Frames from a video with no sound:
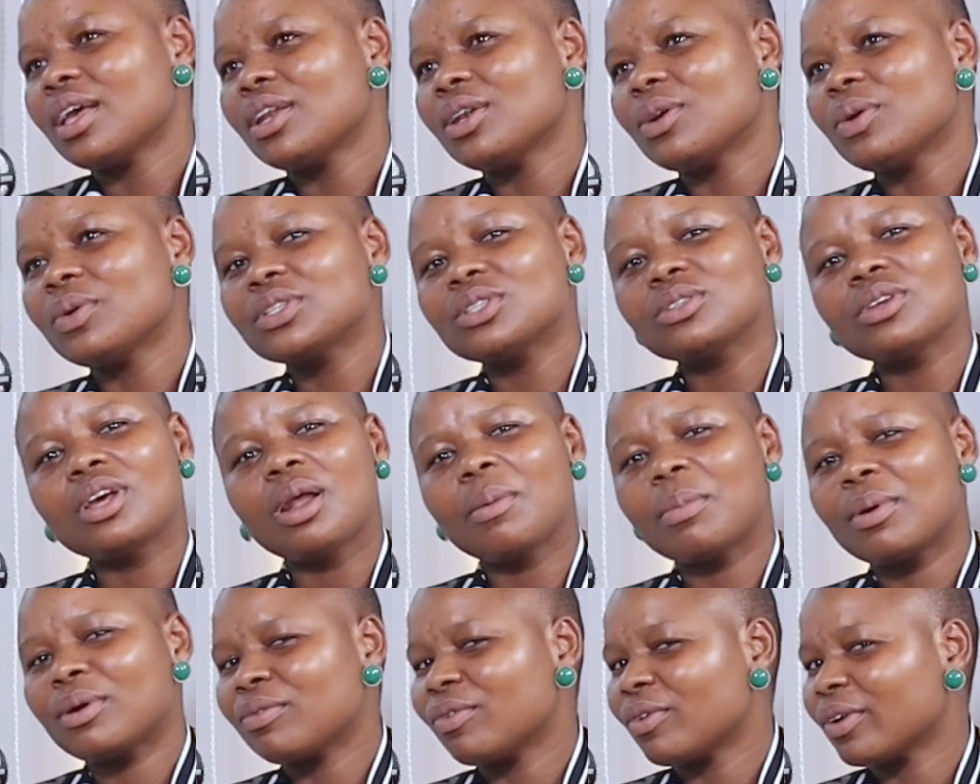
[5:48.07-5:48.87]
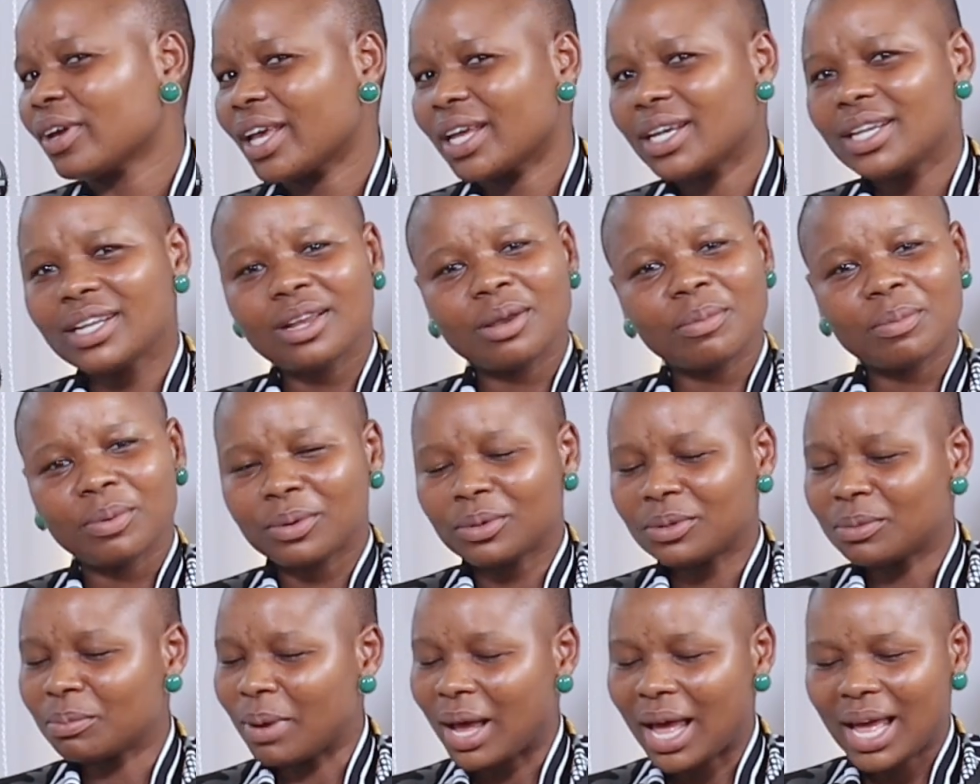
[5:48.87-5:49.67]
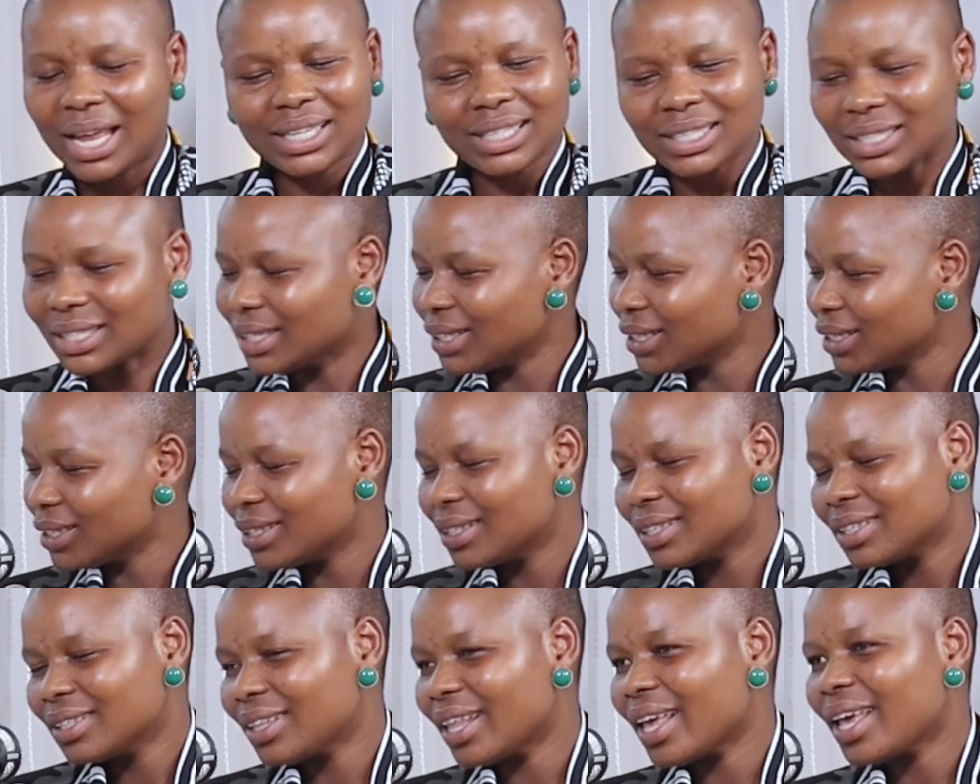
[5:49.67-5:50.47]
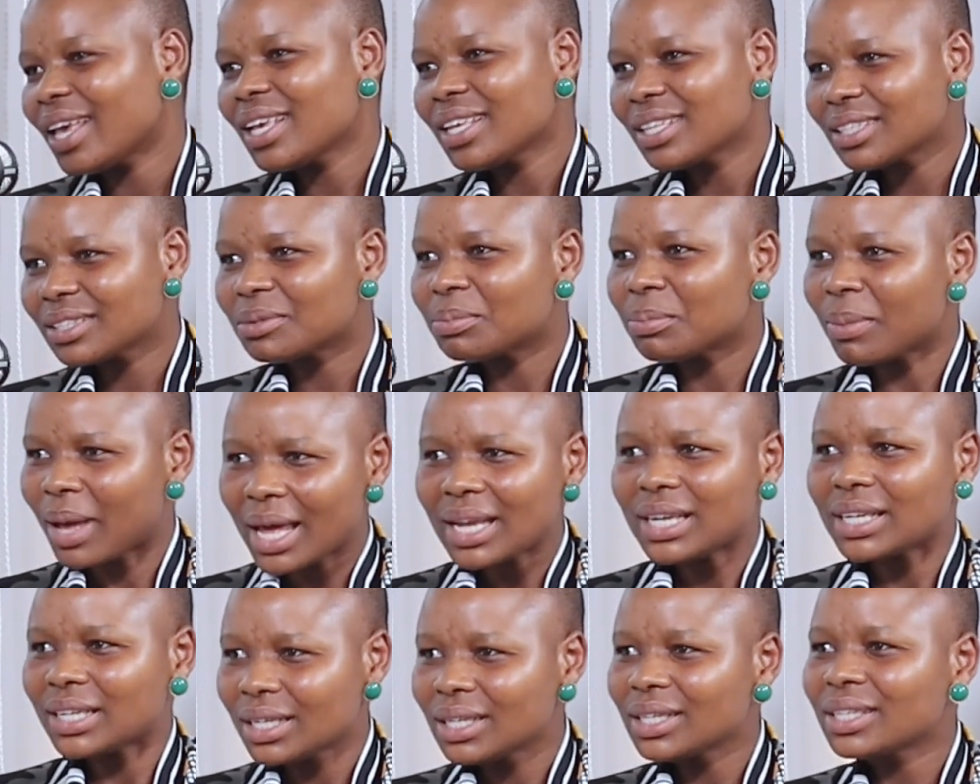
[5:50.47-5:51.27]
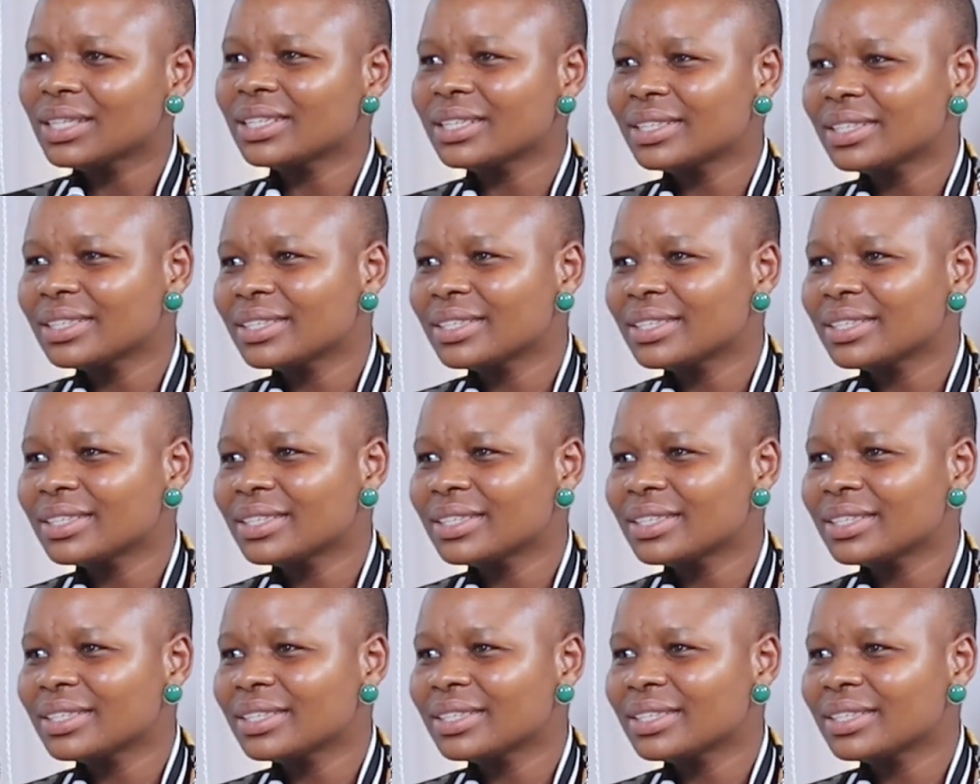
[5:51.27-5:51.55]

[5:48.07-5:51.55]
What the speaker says: No, it's not about forgetting about money. There is money.